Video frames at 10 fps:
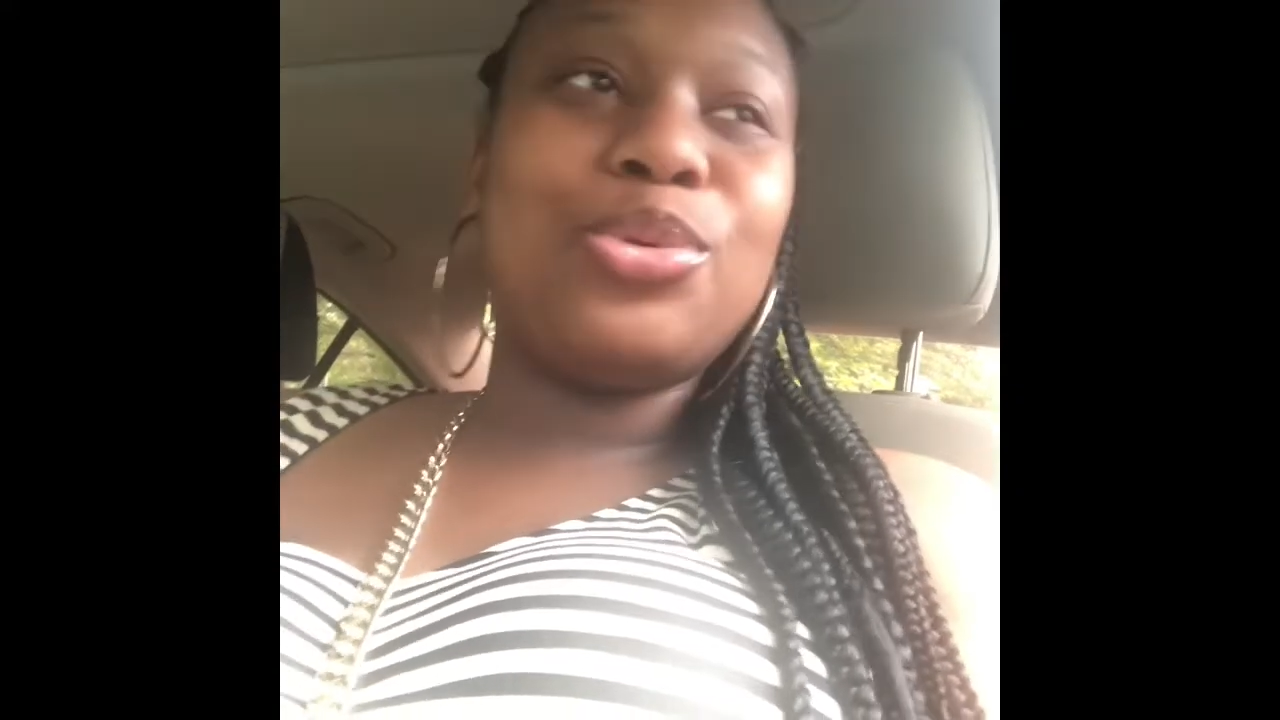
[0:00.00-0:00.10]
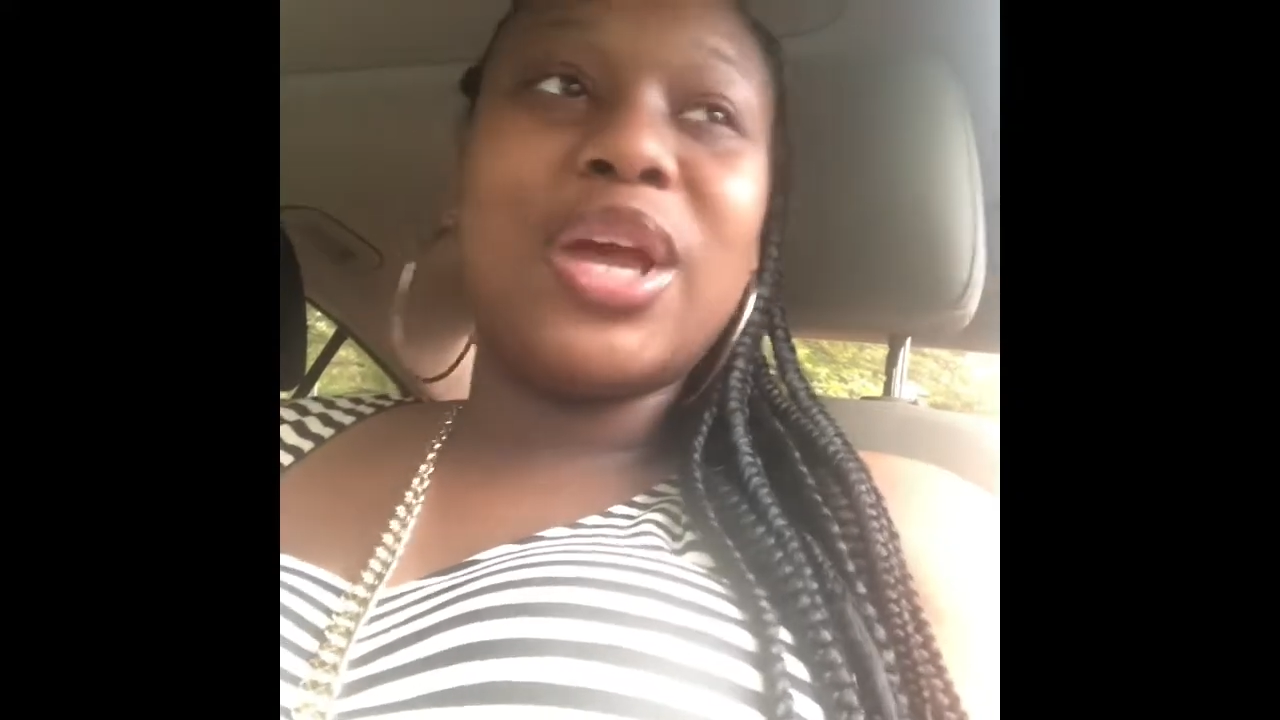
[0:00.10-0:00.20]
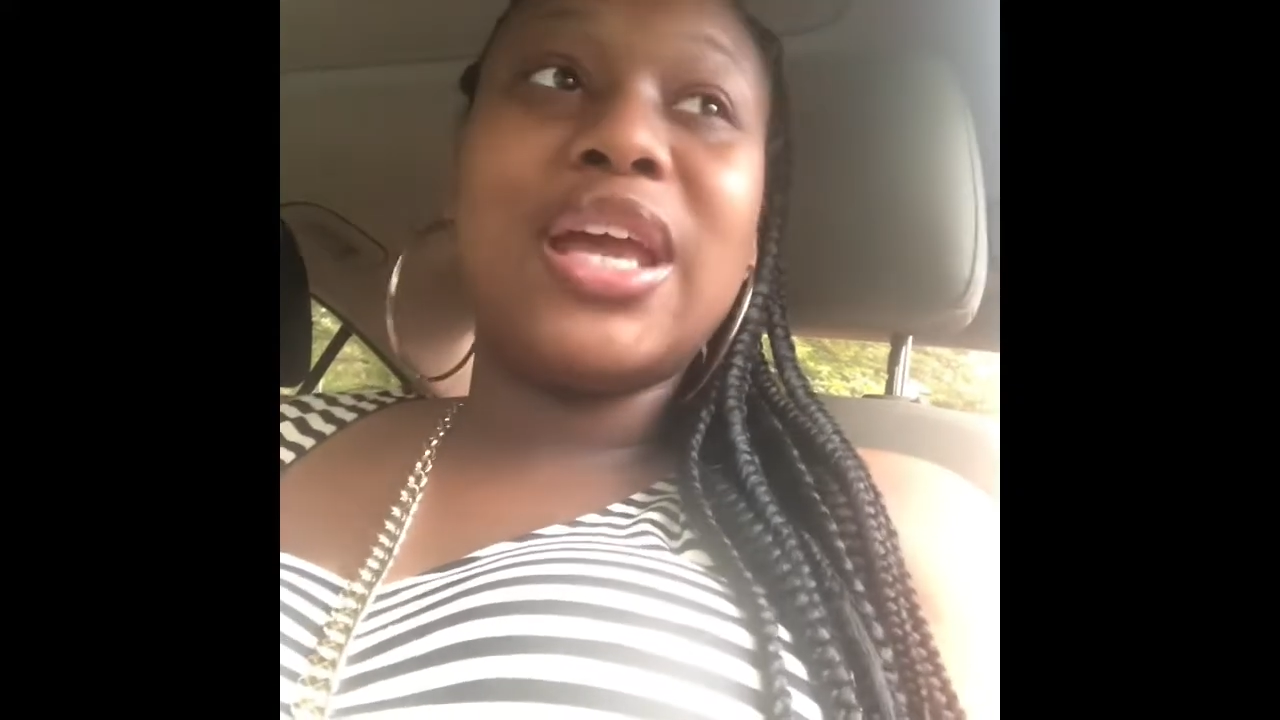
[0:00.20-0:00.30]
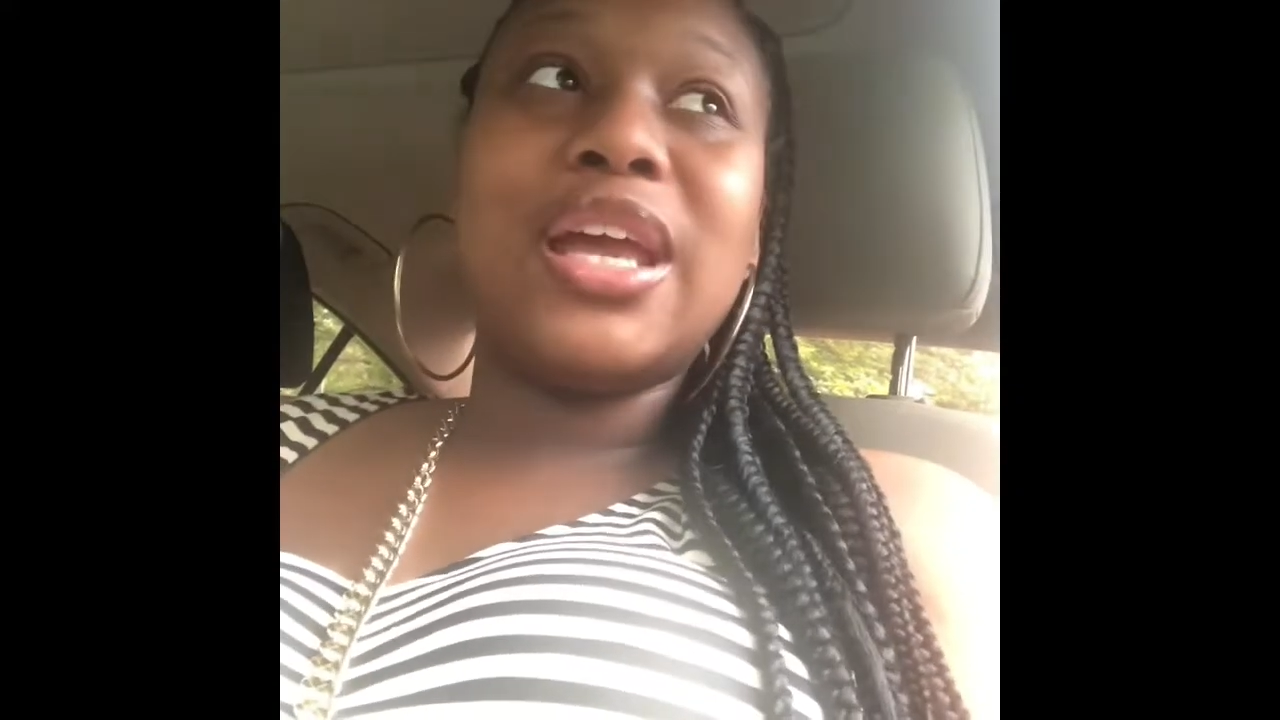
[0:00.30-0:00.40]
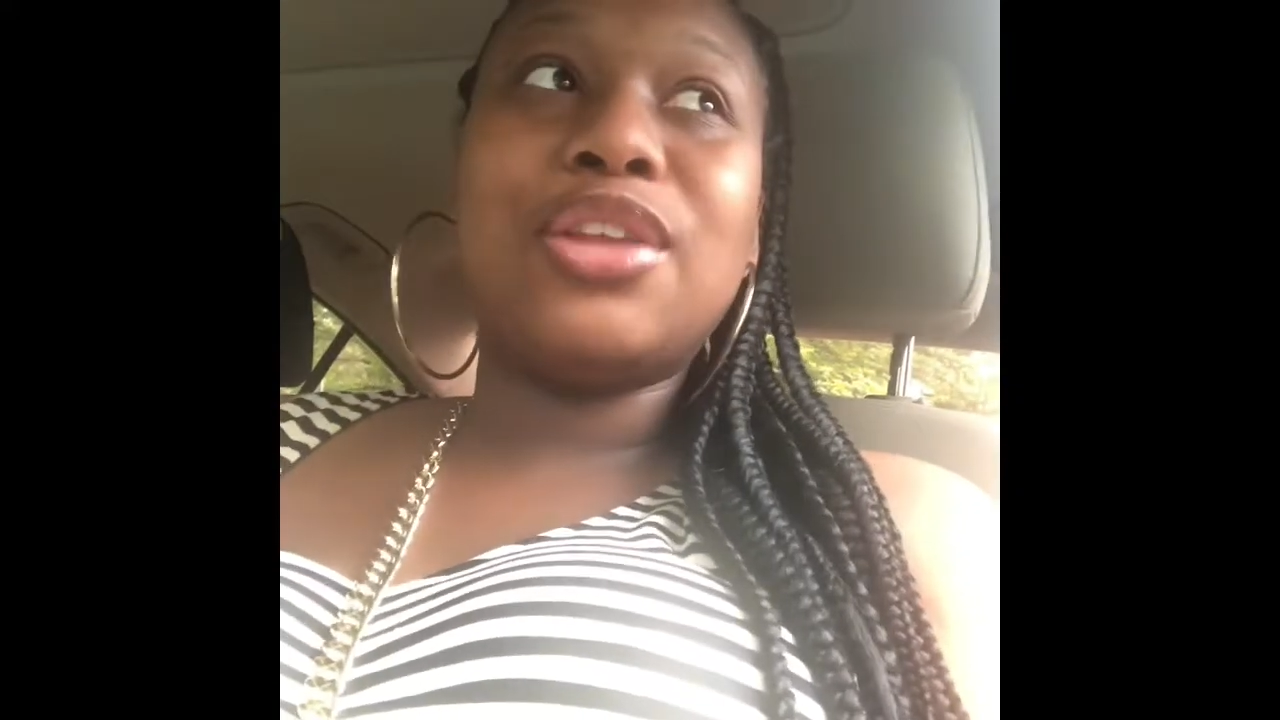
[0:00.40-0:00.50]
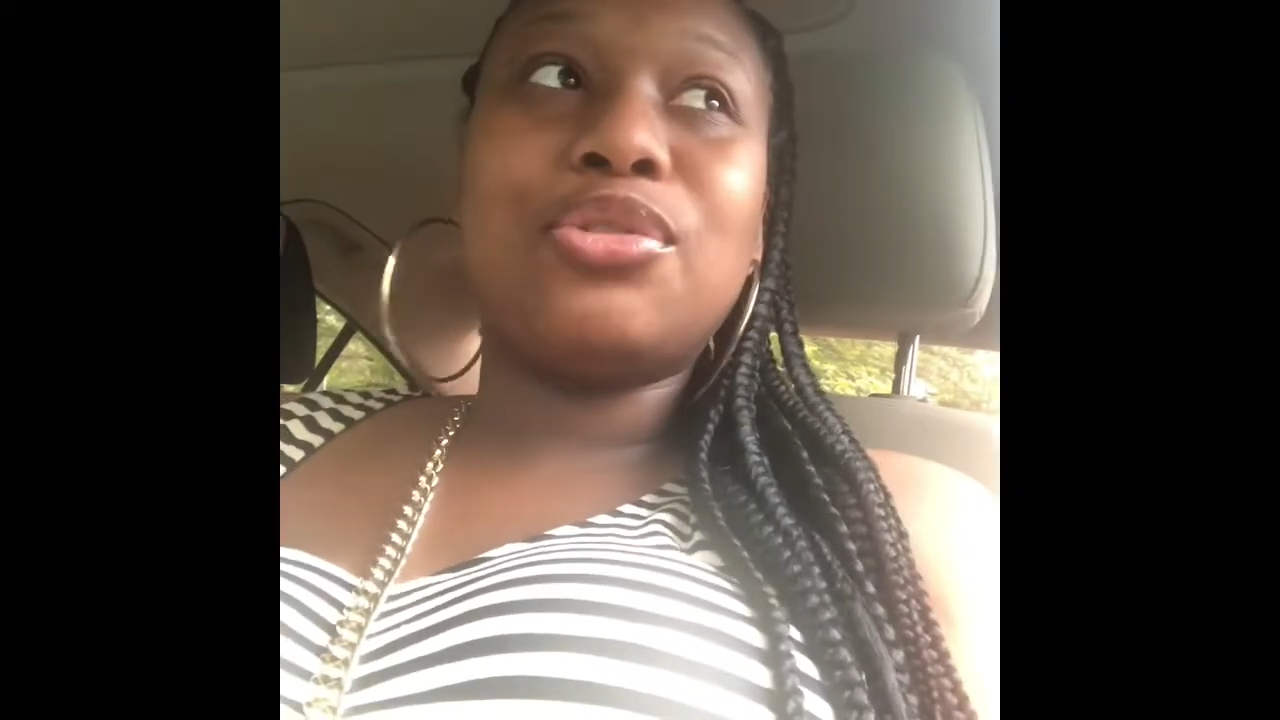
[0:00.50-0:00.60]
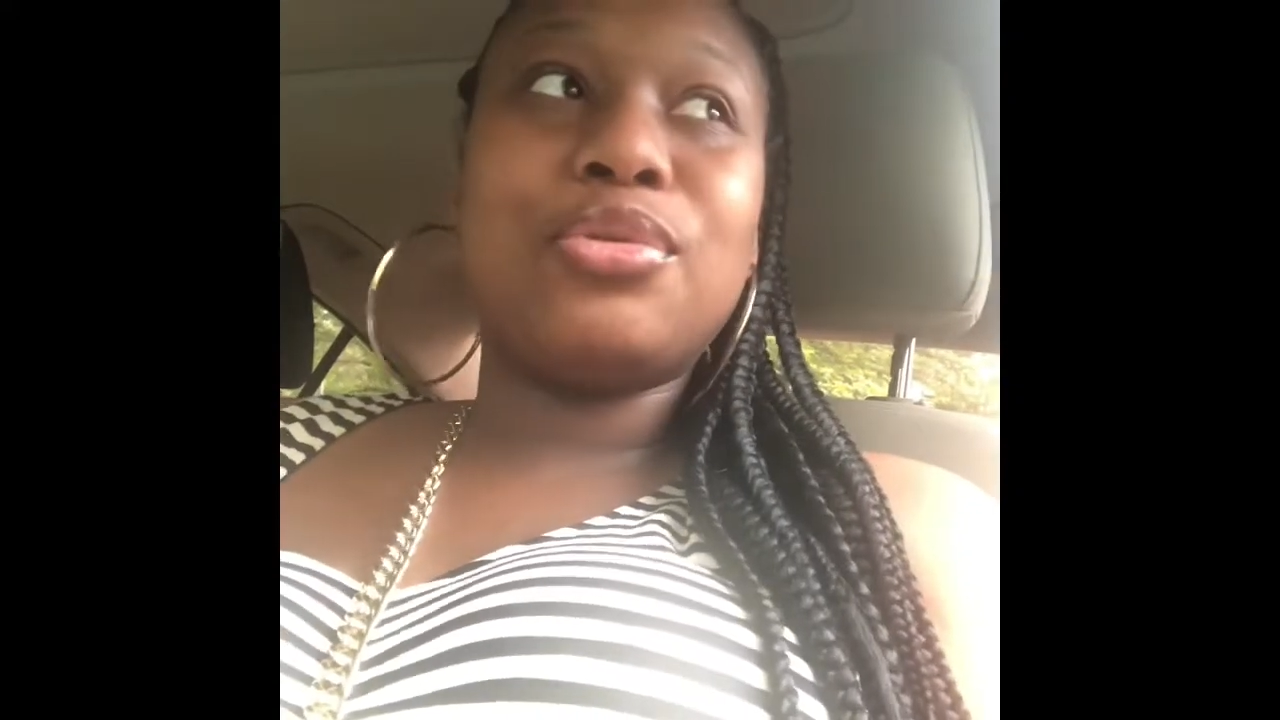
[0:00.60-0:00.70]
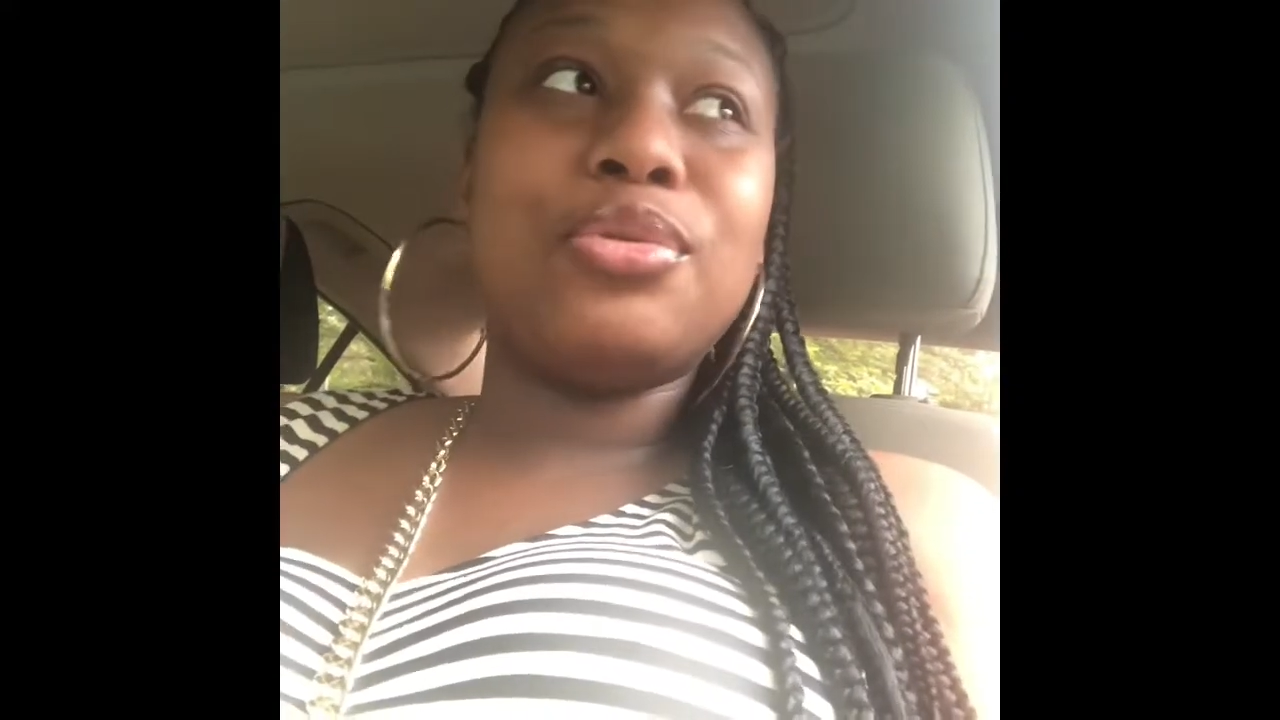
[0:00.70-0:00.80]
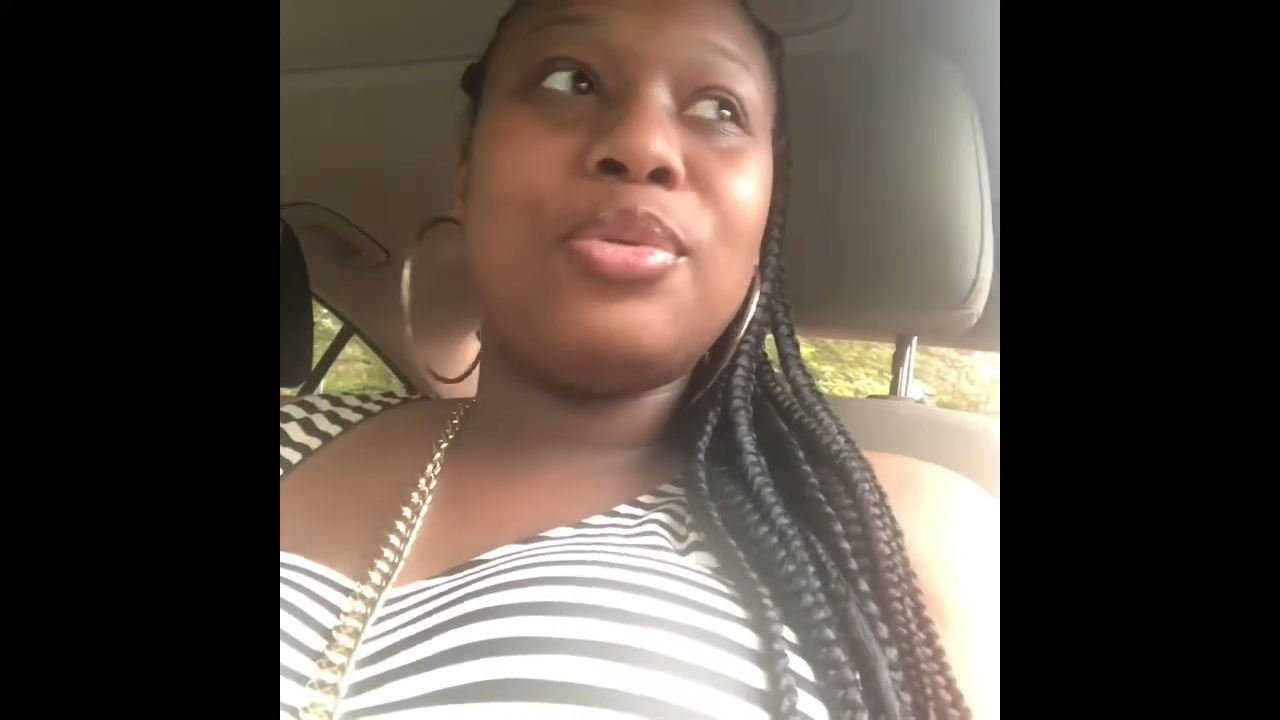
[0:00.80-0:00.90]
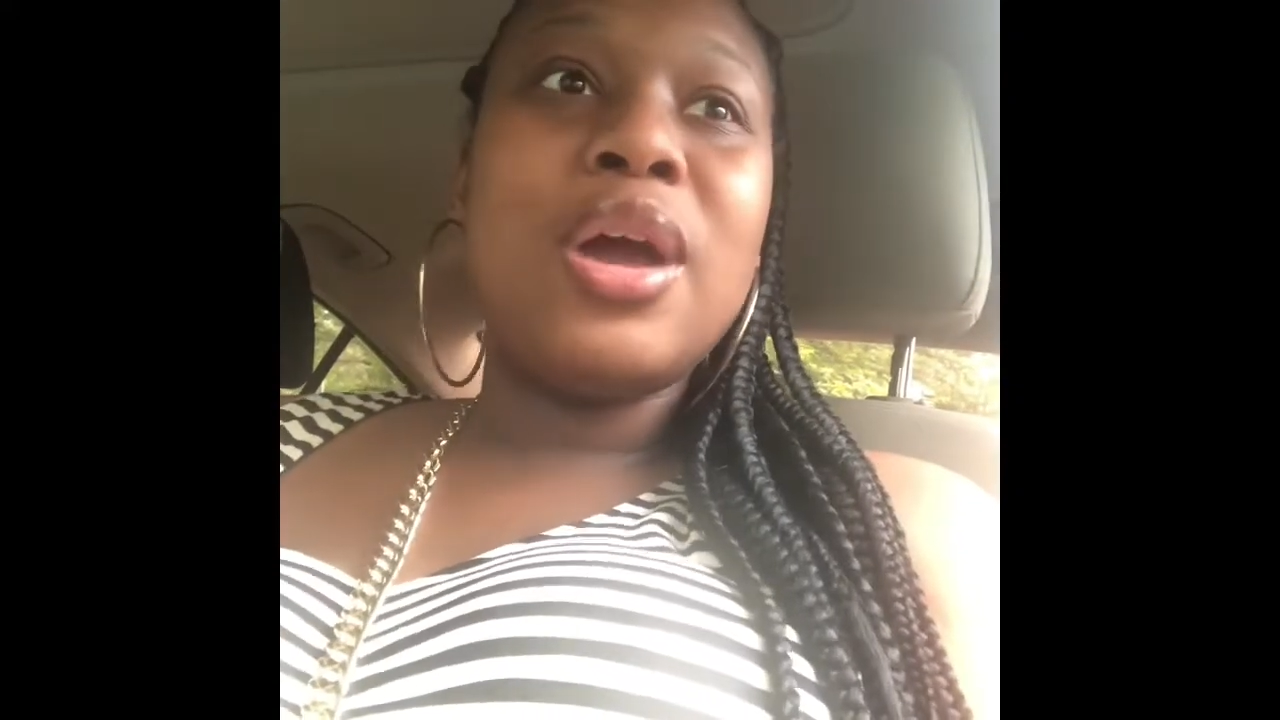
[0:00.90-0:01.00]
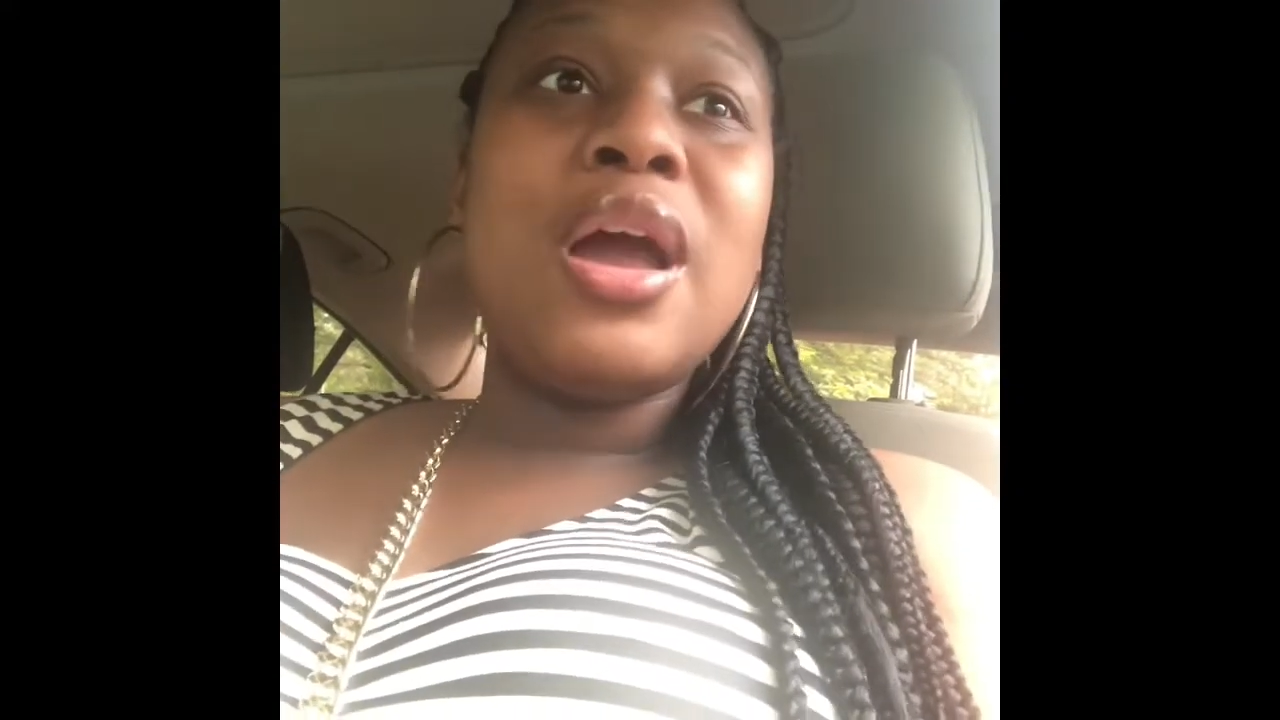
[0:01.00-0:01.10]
and get through,